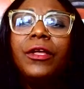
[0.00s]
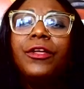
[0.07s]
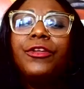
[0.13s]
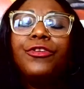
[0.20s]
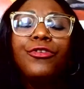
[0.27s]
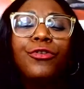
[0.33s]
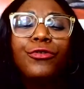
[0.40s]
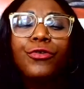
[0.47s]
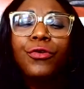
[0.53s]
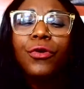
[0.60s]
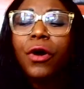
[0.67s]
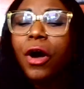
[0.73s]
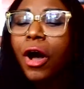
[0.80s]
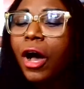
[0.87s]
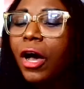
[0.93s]
You
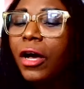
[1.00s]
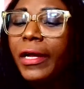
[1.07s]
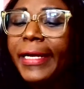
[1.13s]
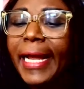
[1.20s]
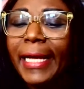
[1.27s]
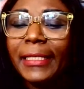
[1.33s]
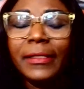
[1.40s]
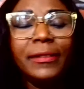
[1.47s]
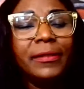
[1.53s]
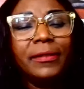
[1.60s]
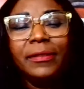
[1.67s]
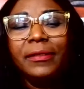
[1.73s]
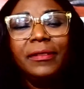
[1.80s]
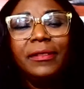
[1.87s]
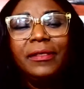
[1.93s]
do all that.
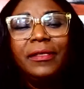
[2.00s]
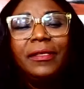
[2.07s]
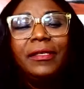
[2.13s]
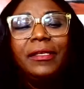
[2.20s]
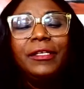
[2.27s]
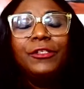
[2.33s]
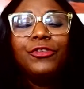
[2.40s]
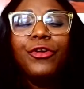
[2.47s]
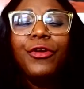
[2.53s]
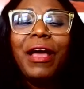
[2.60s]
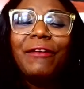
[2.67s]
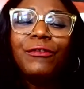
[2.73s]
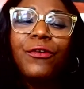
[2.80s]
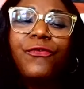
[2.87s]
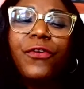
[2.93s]
So you
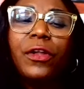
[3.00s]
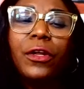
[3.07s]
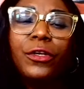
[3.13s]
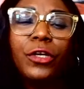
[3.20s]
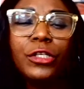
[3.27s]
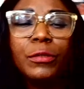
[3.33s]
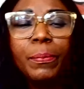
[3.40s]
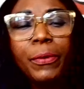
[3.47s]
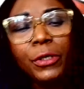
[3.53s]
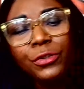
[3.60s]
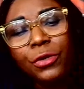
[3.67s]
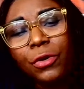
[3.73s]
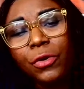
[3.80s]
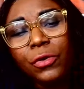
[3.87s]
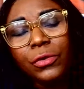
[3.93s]
have to follow those
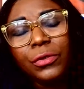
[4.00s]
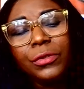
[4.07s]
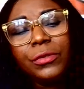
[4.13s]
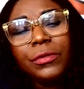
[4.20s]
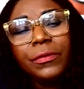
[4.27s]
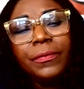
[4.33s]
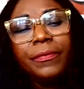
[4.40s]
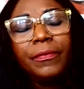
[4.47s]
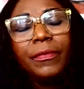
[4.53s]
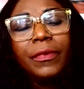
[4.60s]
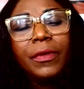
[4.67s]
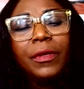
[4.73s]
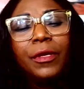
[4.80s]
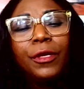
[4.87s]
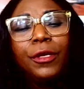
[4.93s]
protocols.
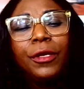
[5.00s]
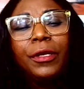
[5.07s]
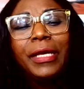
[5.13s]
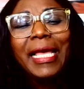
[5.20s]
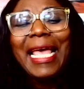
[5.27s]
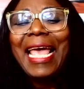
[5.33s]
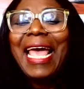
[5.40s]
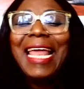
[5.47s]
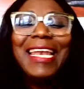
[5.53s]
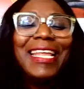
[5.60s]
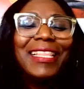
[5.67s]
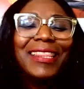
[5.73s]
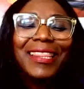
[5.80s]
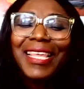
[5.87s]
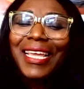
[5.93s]

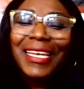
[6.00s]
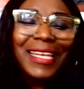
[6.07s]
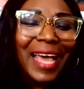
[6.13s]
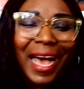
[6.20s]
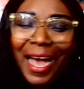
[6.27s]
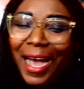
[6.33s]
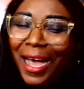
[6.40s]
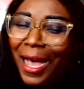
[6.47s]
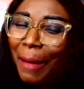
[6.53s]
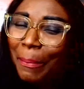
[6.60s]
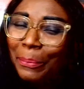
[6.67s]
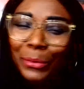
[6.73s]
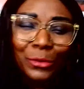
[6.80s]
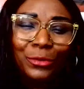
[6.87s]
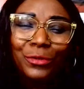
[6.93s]
Anything that
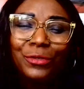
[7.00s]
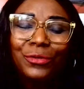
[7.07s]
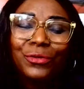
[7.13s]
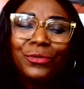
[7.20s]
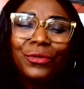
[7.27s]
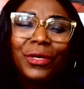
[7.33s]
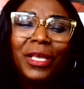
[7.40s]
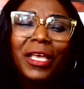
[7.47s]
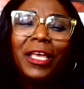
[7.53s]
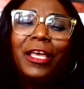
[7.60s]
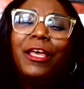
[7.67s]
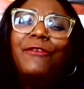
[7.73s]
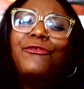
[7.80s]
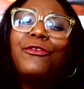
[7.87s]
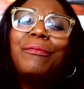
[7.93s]
happens,
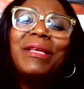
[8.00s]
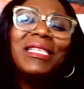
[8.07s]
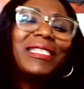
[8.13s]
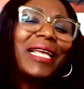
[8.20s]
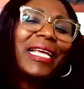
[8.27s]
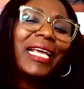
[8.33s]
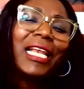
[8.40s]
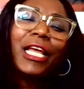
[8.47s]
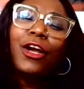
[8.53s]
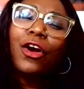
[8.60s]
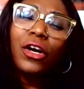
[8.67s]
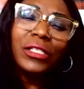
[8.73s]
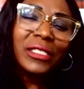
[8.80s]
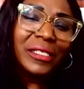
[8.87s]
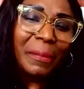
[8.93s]
if you mistakenly
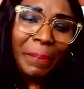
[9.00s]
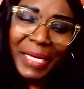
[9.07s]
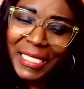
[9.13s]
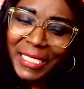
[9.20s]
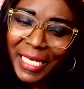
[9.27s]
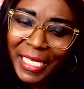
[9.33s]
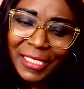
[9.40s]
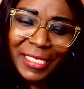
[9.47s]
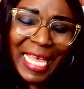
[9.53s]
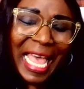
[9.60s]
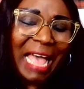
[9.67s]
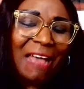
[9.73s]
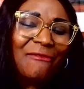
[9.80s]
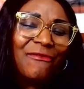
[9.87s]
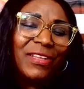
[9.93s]
hurt the patient,
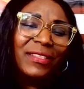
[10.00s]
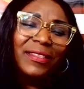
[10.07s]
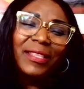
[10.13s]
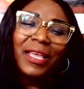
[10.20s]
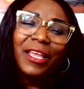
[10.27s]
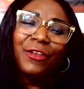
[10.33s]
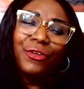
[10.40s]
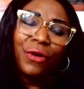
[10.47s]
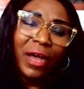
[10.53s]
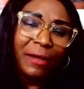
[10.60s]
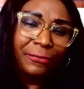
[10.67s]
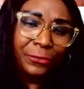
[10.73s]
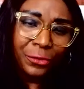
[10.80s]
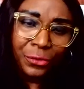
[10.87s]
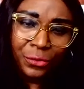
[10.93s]
everything you
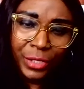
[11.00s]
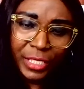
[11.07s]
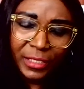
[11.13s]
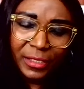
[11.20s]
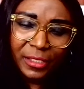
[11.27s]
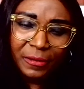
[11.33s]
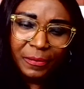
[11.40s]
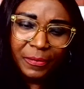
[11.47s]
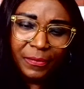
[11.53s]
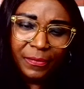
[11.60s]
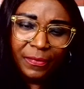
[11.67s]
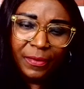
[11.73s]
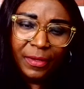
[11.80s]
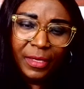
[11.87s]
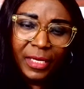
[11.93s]
have to do it.
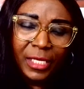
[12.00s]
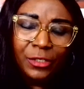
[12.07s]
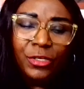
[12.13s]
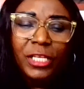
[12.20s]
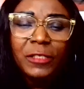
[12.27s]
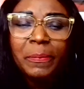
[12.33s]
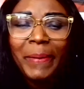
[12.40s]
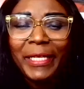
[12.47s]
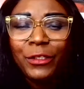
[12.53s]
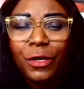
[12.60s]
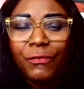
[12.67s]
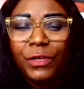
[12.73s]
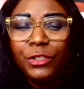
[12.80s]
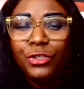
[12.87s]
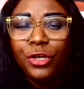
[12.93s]
So it's part
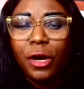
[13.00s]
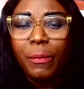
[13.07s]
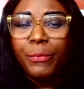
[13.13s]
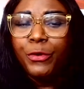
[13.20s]
of the job.